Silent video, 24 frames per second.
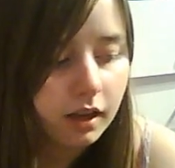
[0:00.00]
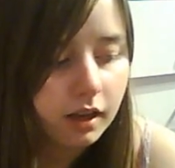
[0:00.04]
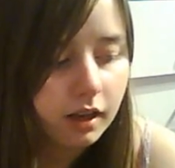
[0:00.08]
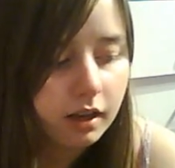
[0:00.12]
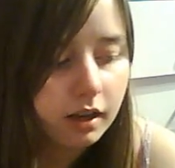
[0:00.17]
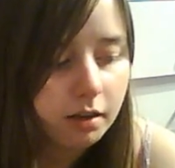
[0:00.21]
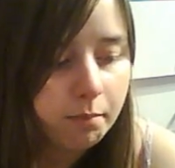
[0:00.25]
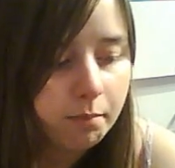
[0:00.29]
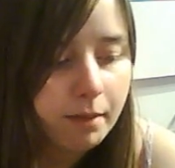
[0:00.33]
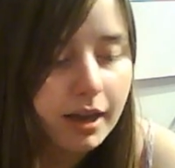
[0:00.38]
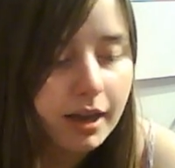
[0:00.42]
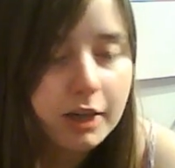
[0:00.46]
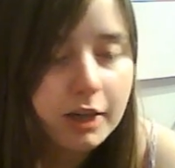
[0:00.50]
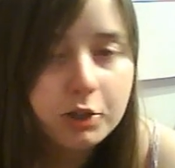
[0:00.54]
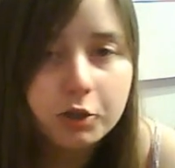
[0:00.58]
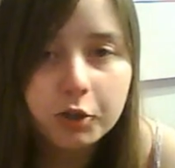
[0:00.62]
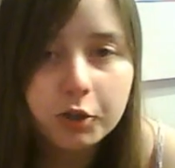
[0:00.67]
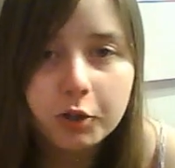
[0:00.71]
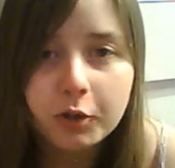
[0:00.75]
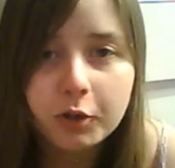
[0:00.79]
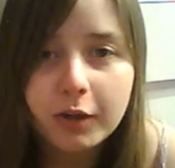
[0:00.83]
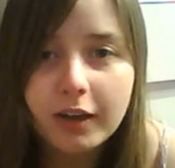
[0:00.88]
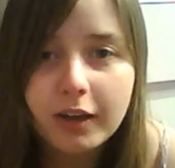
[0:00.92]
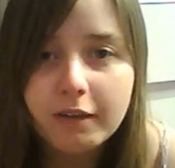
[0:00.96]
Make
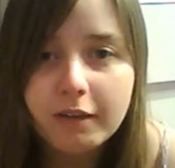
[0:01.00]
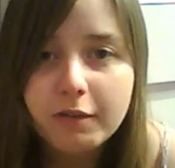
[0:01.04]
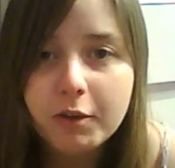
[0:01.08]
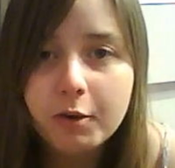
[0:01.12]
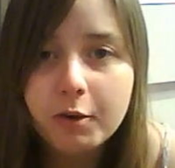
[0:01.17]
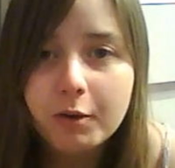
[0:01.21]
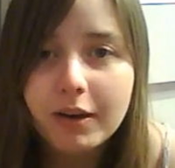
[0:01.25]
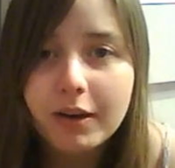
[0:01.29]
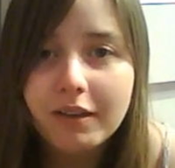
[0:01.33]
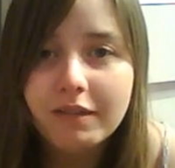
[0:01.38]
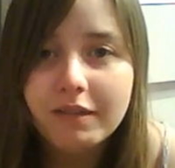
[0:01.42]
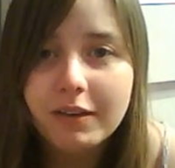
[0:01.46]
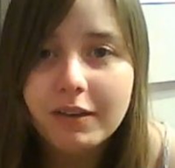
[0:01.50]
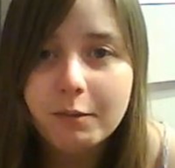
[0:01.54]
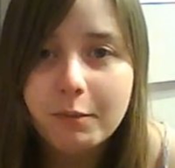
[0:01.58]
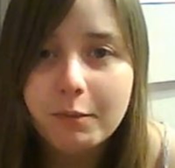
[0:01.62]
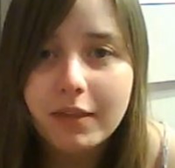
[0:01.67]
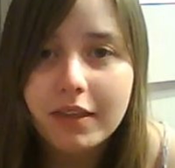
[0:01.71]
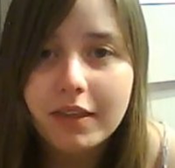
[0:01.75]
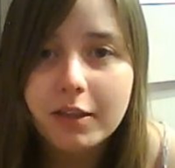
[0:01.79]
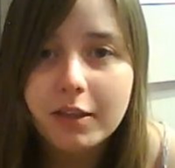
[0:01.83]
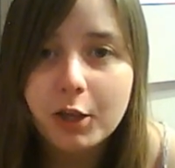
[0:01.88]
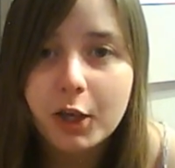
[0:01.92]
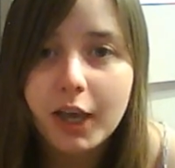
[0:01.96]
sure if you're living
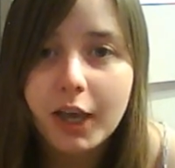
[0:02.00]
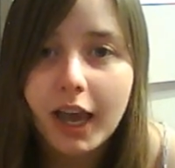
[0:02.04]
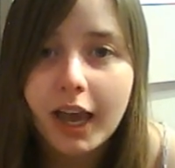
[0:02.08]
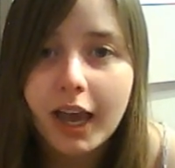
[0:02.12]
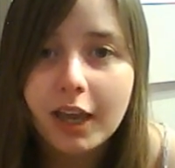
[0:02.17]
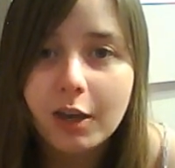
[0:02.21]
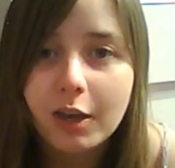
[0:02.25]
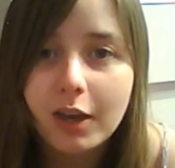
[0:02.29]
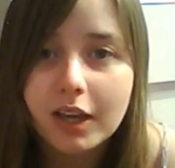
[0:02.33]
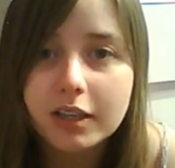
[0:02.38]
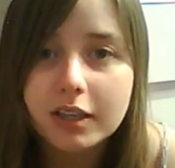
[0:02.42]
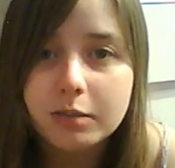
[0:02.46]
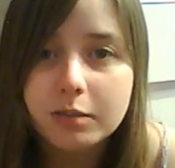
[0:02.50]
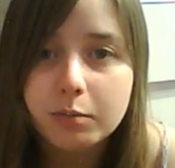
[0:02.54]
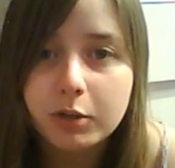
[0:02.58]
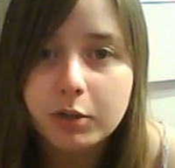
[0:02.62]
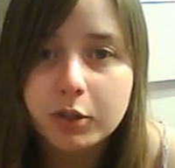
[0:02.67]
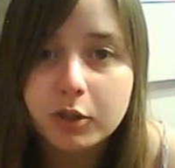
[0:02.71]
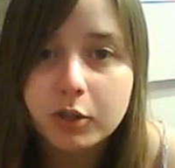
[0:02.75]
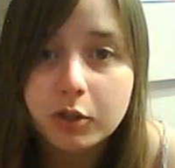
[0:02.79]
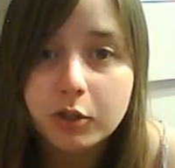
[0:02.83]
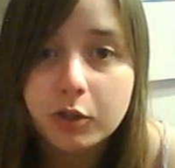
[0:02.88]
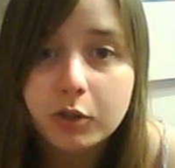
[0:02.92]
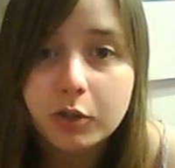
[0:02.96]
within the UK, you enter my
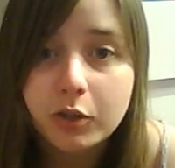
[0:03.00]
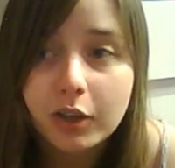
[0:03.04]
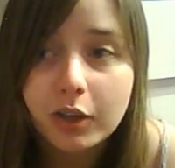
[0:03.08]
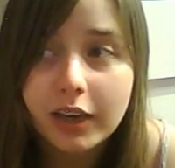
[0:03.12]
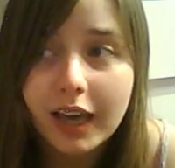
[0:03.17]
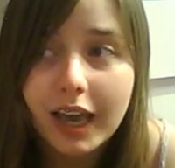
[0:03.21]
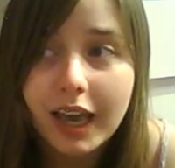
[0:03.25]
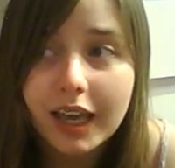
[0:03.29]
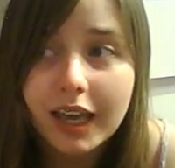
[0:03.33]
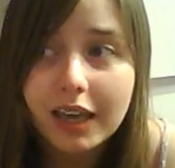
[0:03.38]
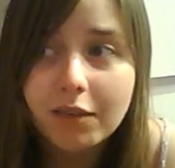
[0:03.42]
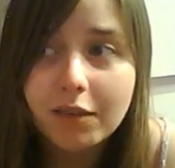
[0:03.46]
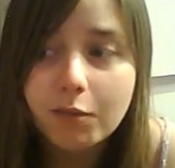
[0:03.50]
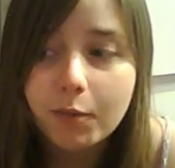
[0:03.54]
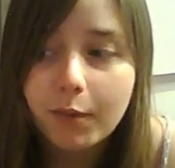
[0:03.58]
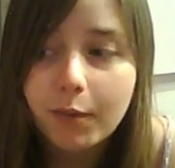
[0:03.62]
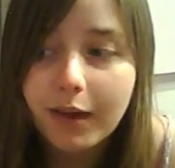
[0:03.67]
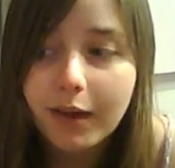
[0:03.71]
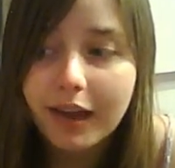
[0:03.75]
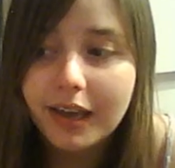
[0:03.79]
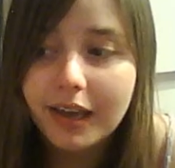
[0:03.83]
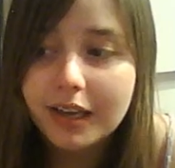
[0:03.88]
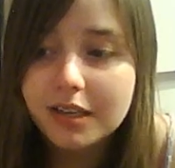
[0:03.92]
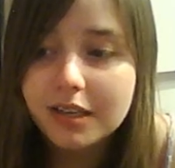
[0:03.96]
2 UK
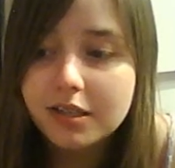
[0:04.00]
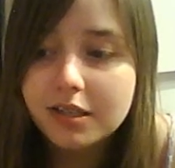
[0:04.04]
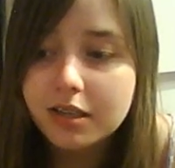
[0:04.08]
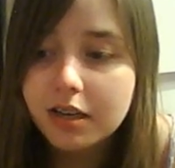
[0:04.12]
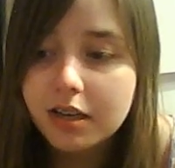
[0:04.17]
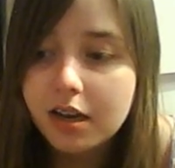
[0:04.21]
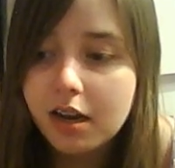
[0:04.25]
giveaways.